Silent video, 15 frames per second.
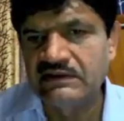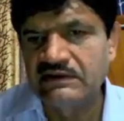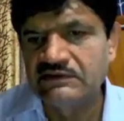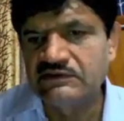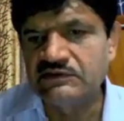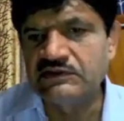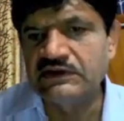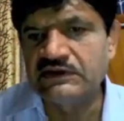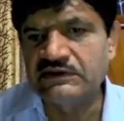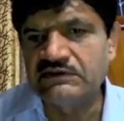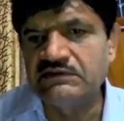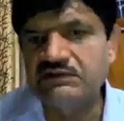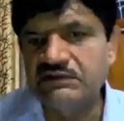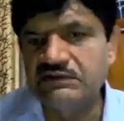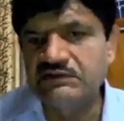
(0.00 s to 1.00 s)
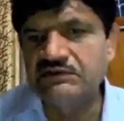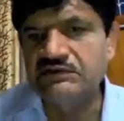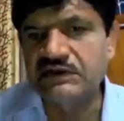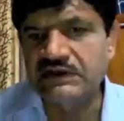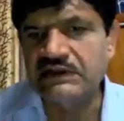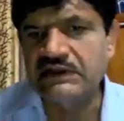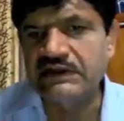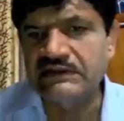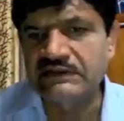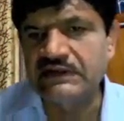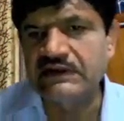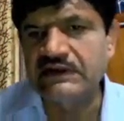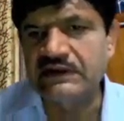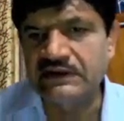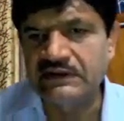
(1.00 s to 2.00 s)
so that you can get
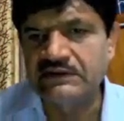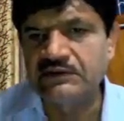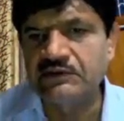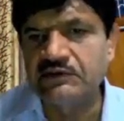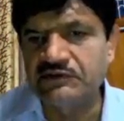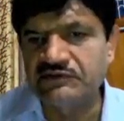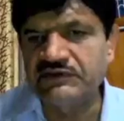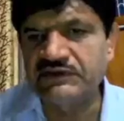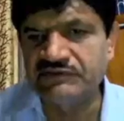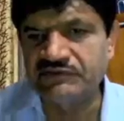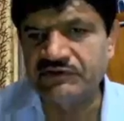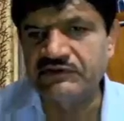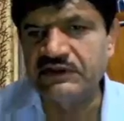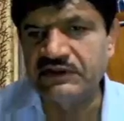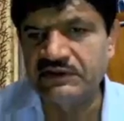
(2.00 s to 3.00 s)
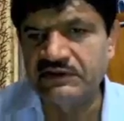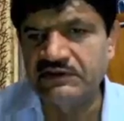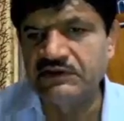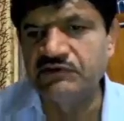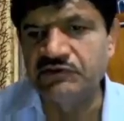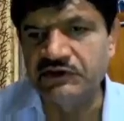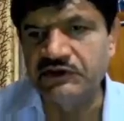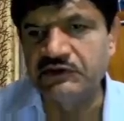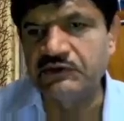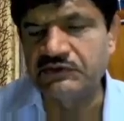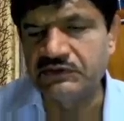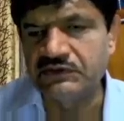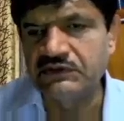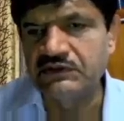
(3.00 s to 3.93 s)
the notification for the new videos.